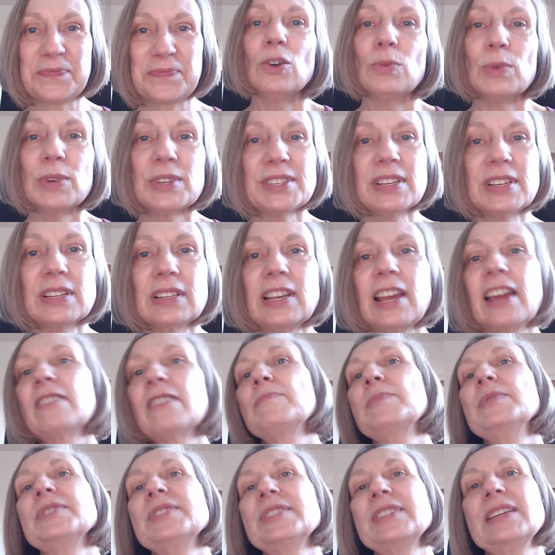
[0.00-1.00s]
Recently, I've
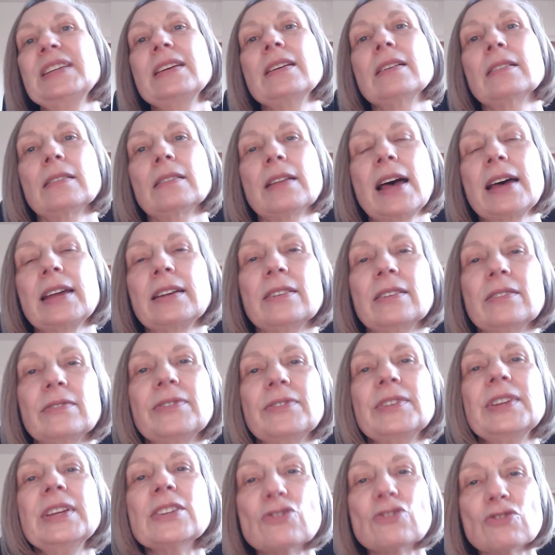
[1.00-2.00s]
been seeing a lot of
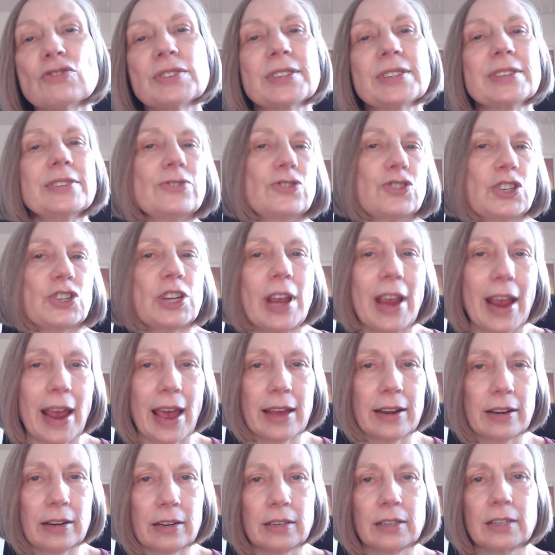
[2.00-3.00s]
interest and
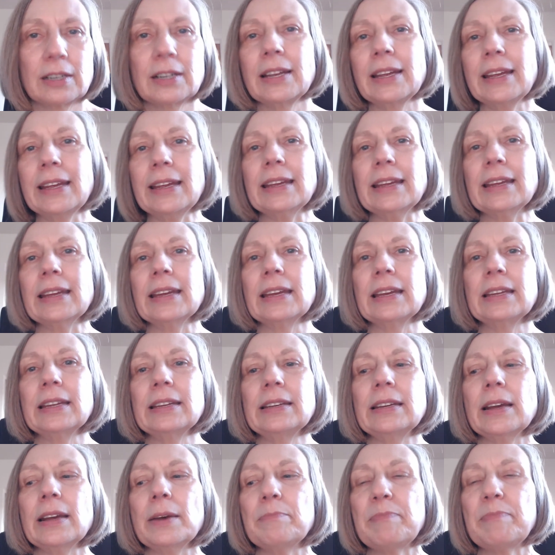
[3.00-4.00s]
chatter
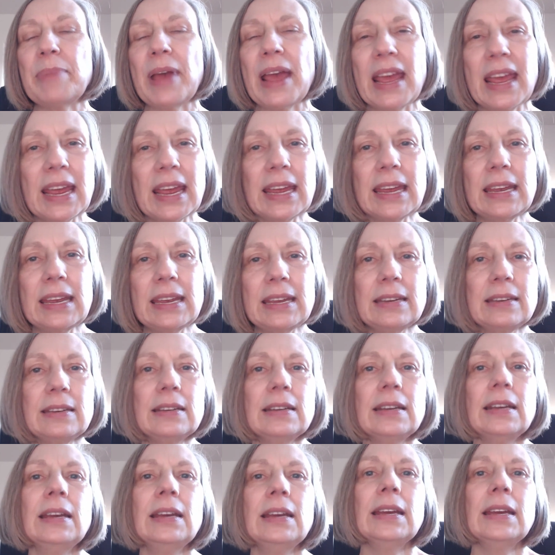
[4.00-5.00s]
in paid
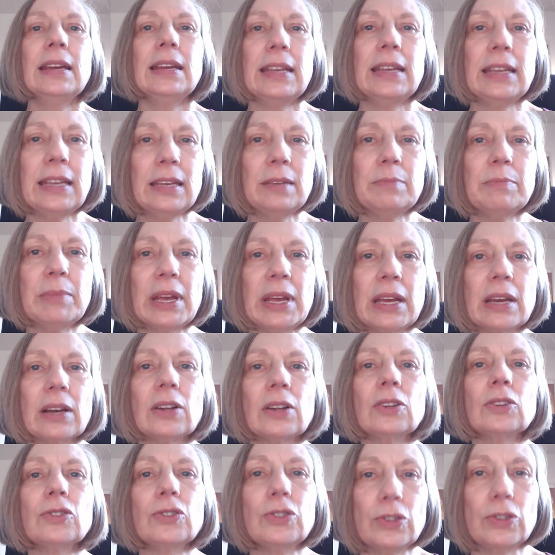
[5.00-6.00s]

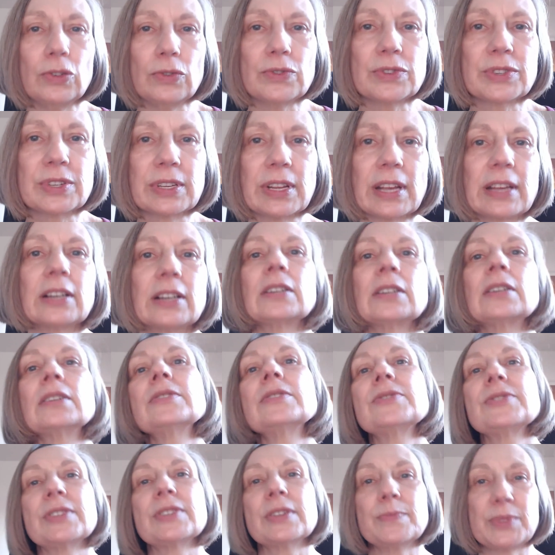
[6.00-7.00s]
email newsletter
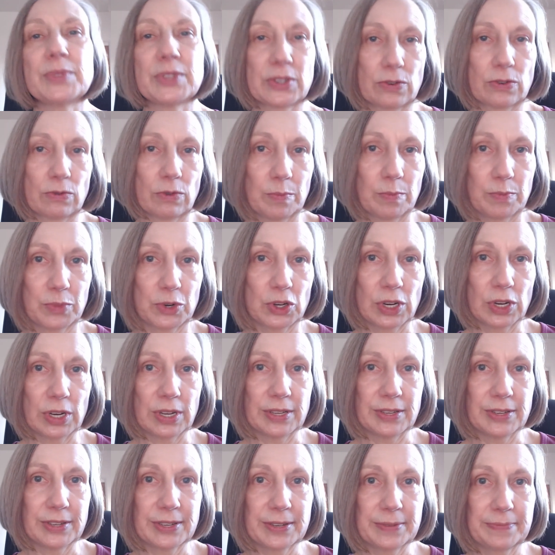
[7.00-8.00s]

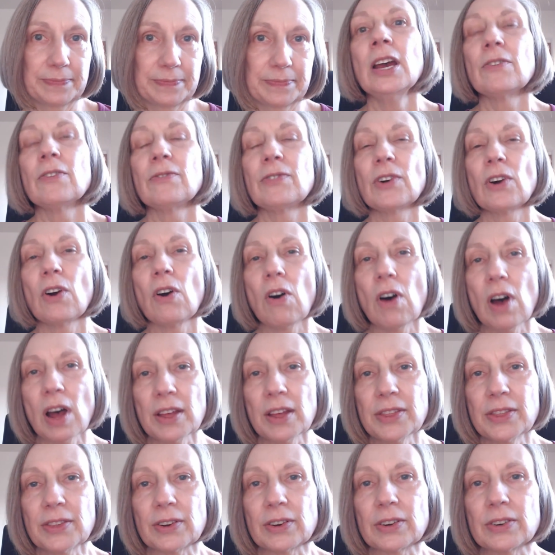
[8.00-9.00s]
subscriptions. For
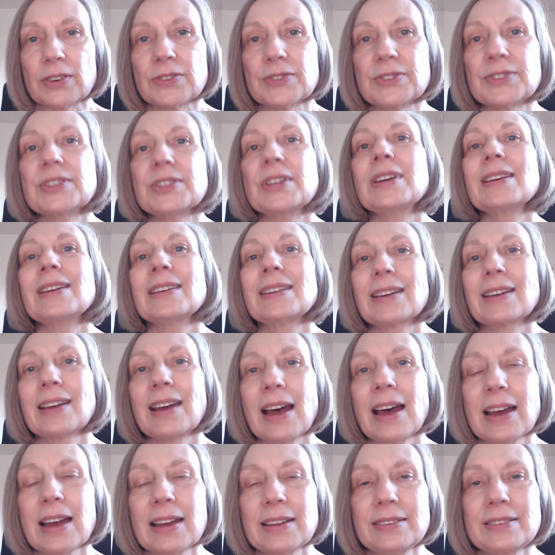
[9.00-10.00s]
authors,
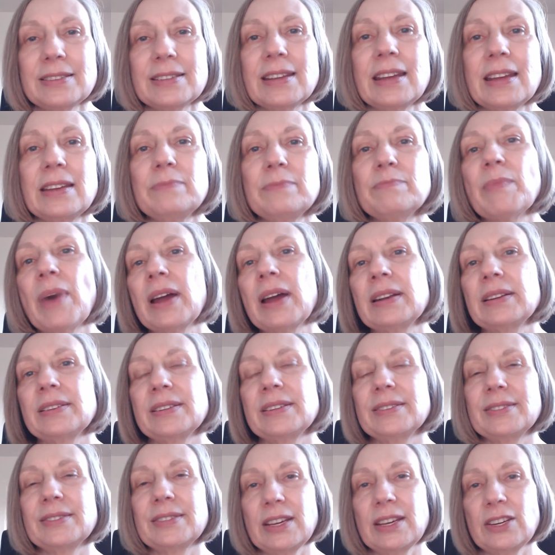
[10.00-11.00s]
content
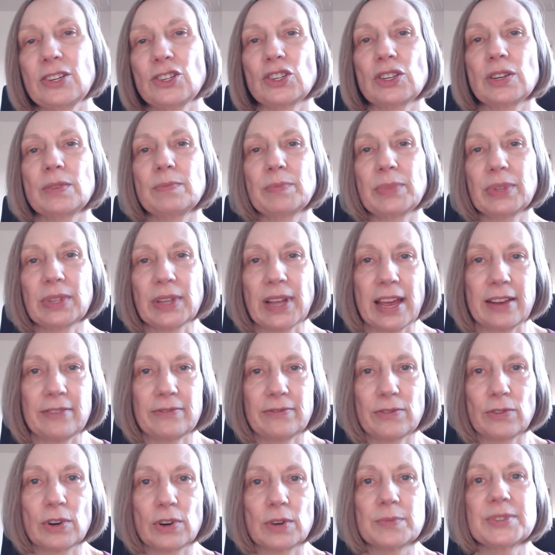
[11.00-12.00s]
monetization
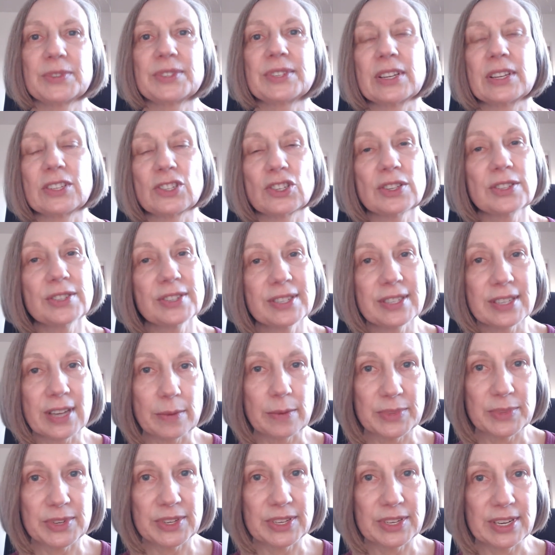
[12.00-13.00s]
platforms such as
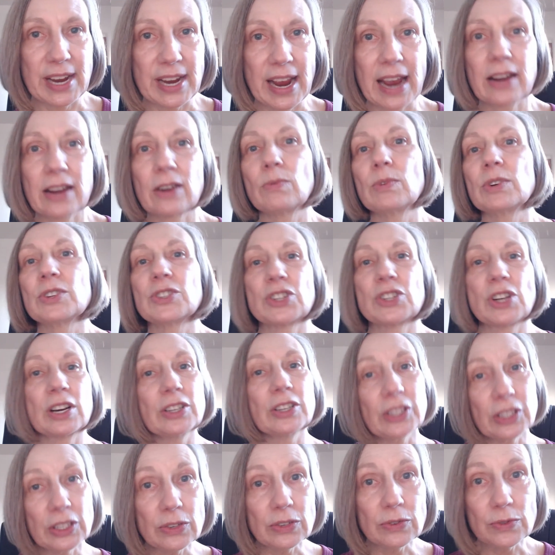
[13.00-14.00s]
Substack, which are
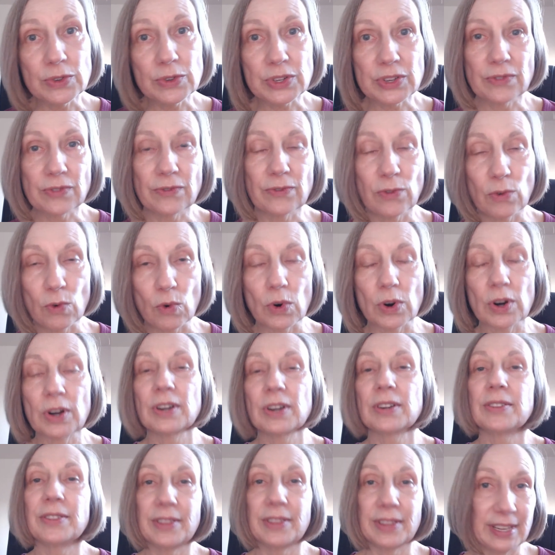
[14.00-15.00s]
used
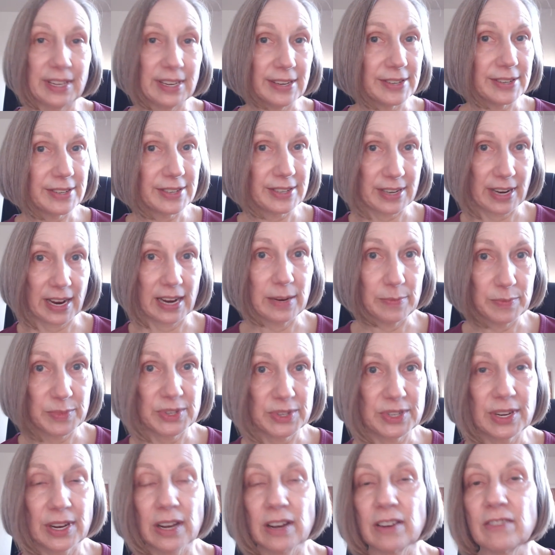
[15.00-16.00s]
for these types
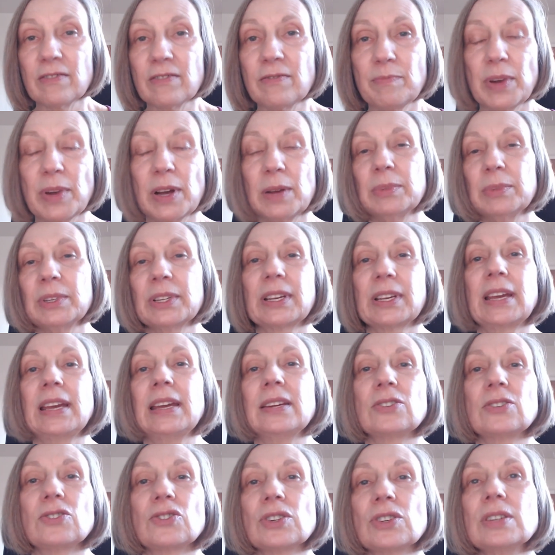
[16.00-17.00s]
of
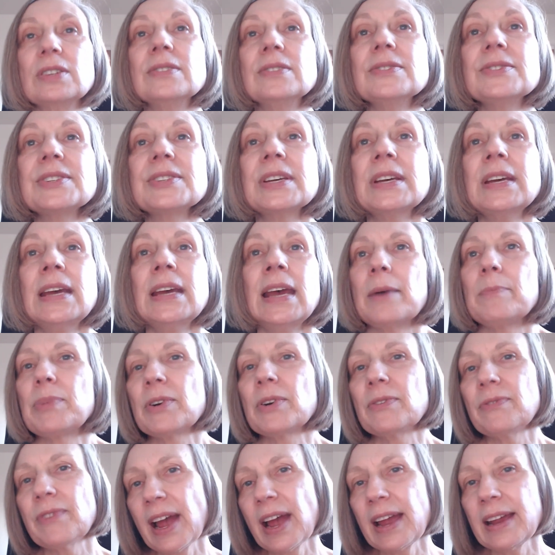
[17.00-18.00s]
publications,
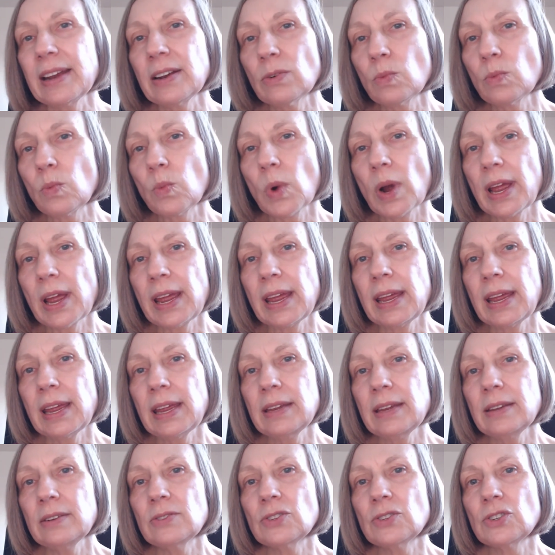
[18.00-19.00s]
provide a
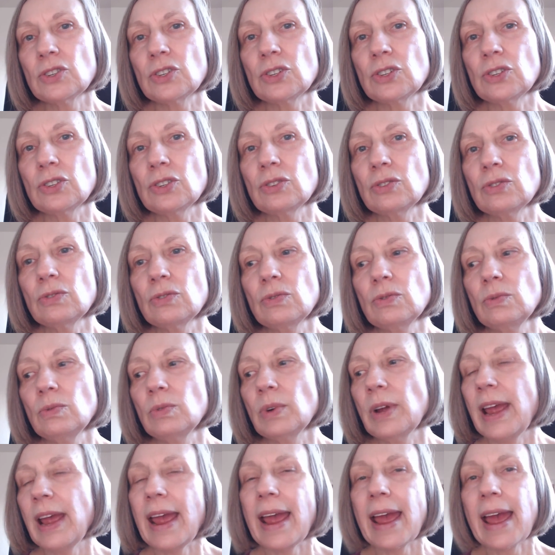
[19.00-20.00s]
way to
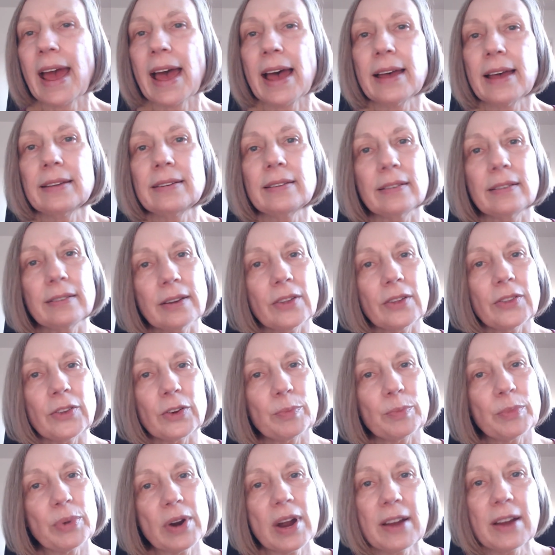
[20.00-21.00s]
add another
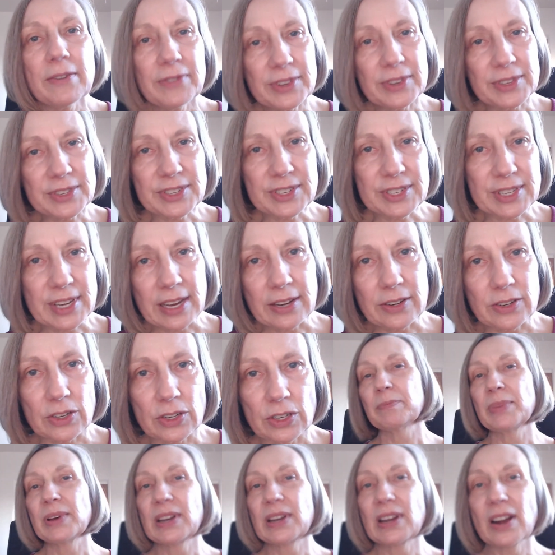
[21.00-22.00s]
profit center,
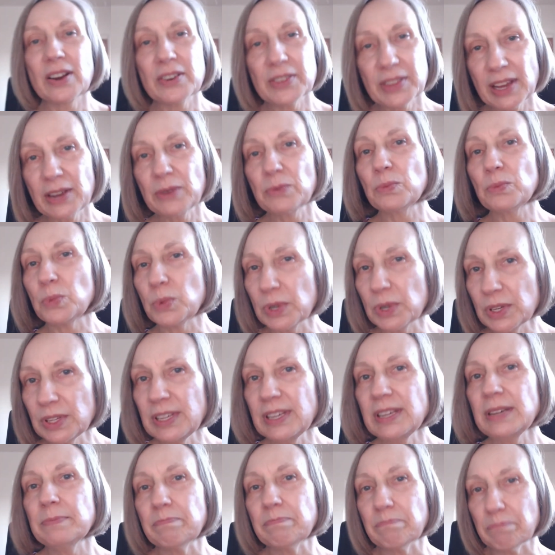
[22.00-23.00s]
but are they
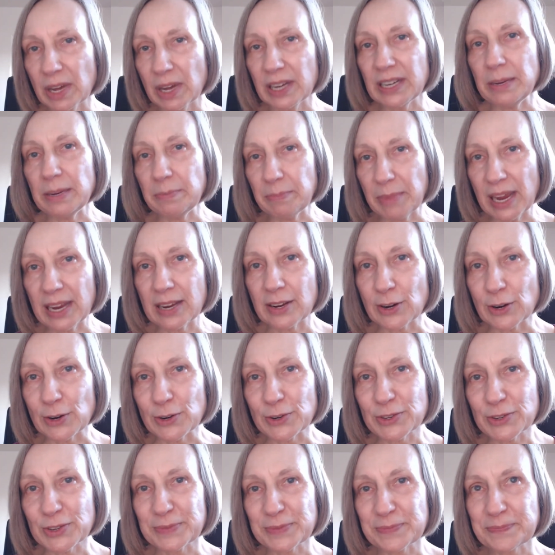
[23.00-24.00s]
really money
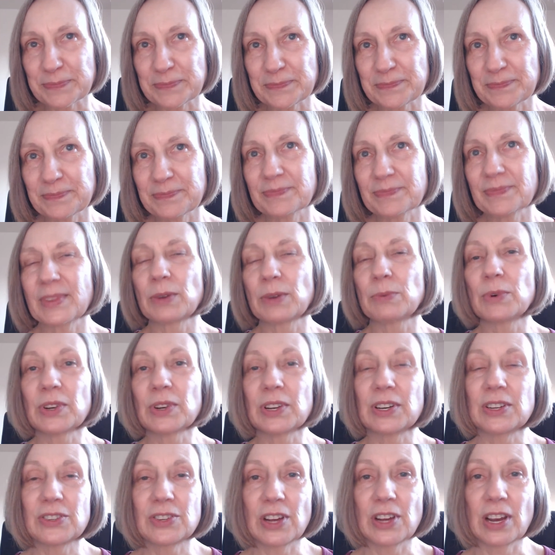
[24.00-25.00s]
makers? We're
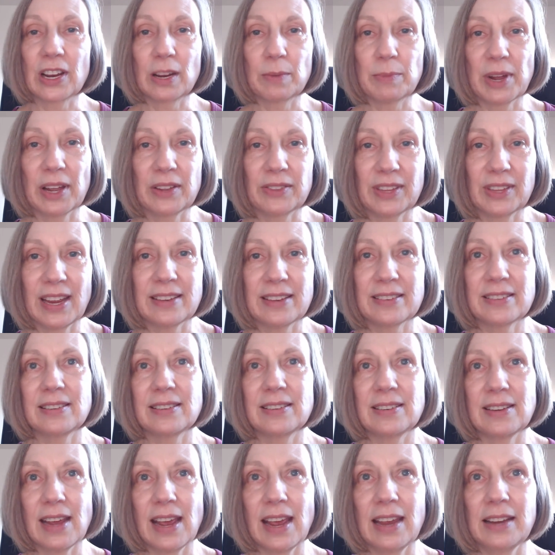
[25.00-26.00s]
going to talk about that
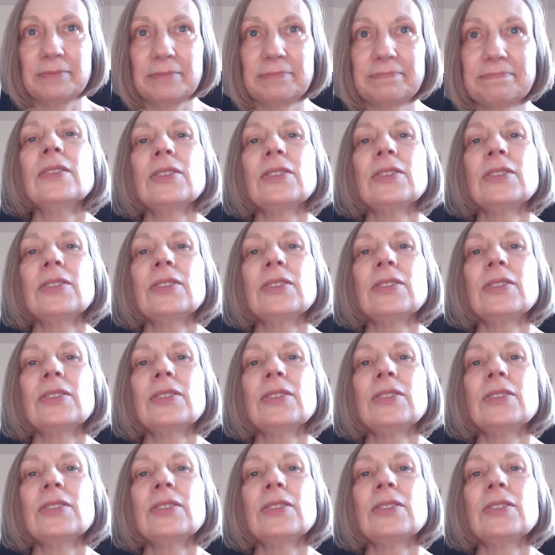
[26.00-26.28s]
today.